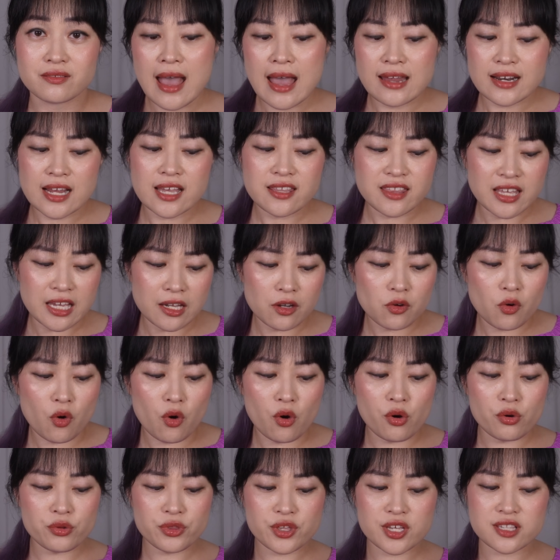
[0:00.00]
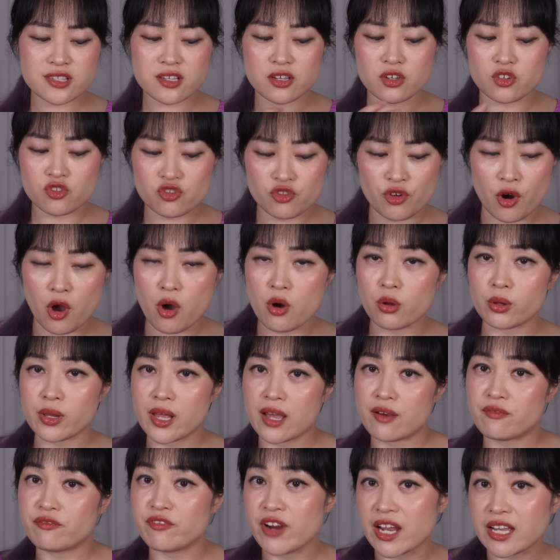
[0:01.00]
And I think all this control
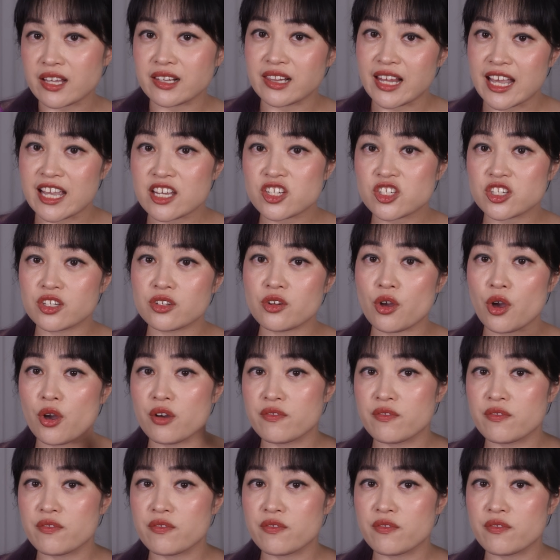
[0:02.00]
and regulation